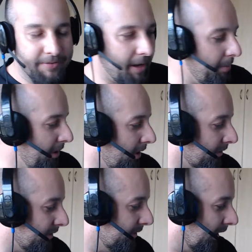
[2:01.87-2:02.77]
vaping
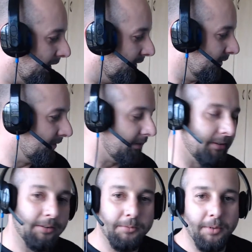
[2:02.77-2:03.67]
on today?
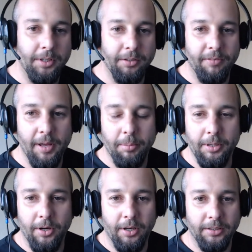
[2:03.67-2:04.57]
What are you vaping
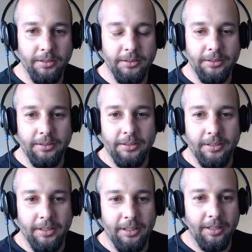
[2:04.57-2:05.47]
on?
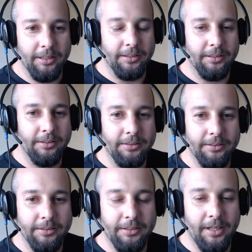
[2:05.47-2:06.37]
Uh,
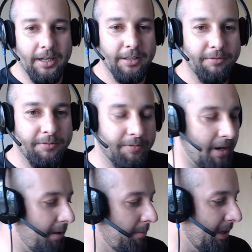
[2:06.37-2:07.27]

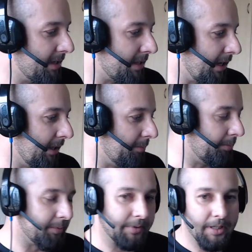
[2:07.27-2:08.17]
I mixed
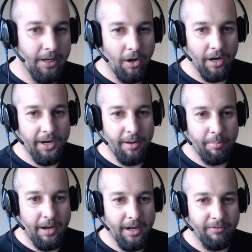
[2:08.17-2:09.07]
up holiday
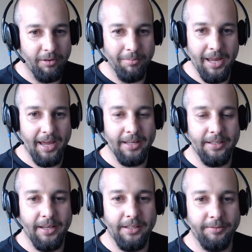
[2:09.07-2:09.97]
pie from
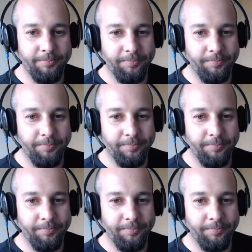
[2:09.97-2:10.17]
Gakate.